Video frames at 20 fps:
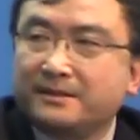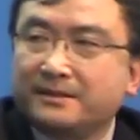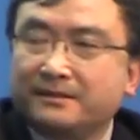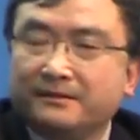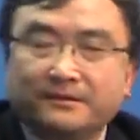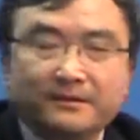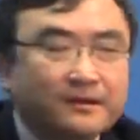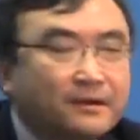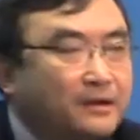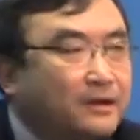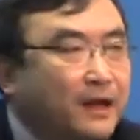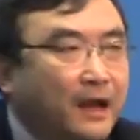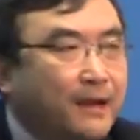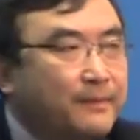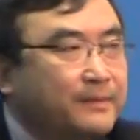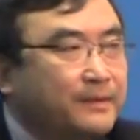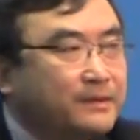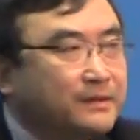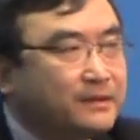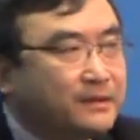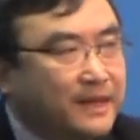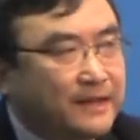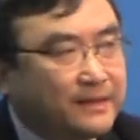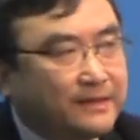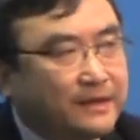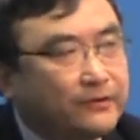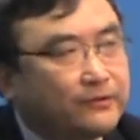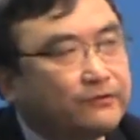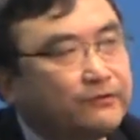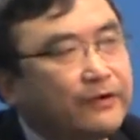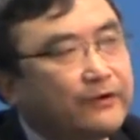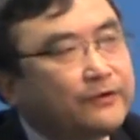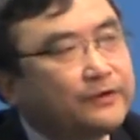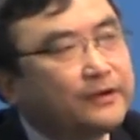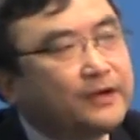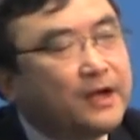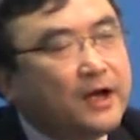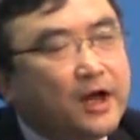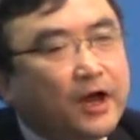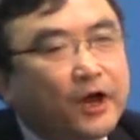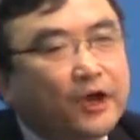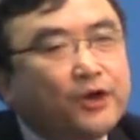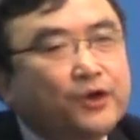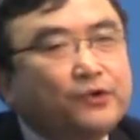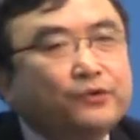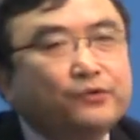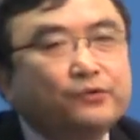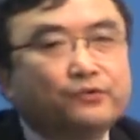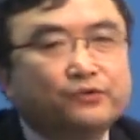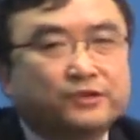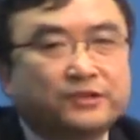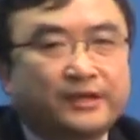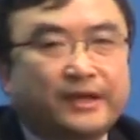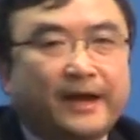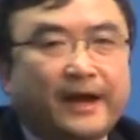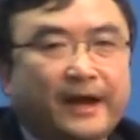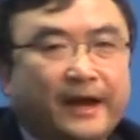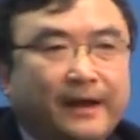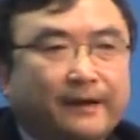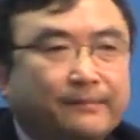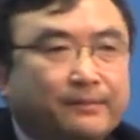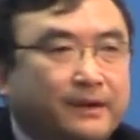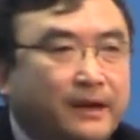there is a very huge gap,